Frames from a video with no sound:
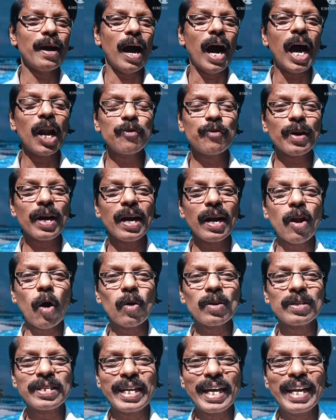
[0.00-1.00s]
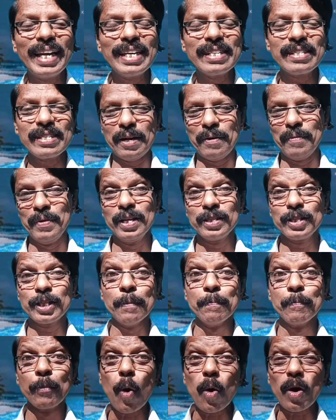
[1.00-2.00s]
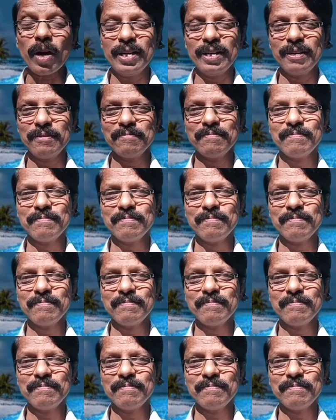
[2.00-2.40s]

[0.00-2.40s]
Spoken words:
Alfred Lord Tennyson, The Brook,